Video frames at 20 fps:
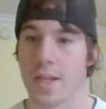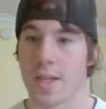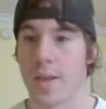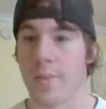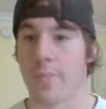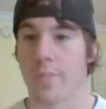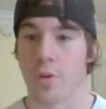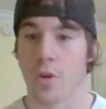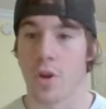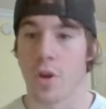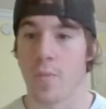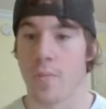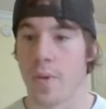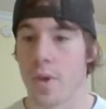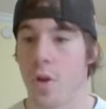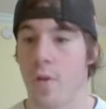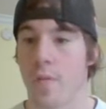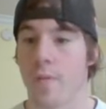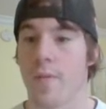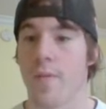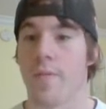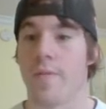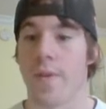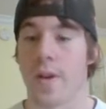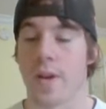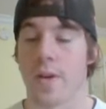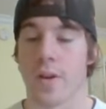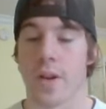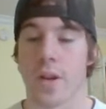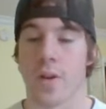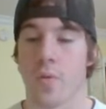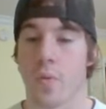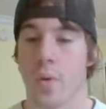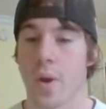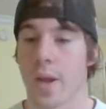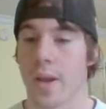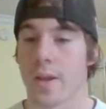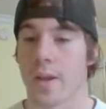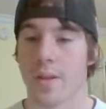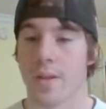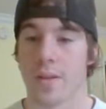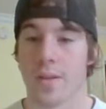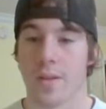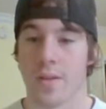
game could be over very quick.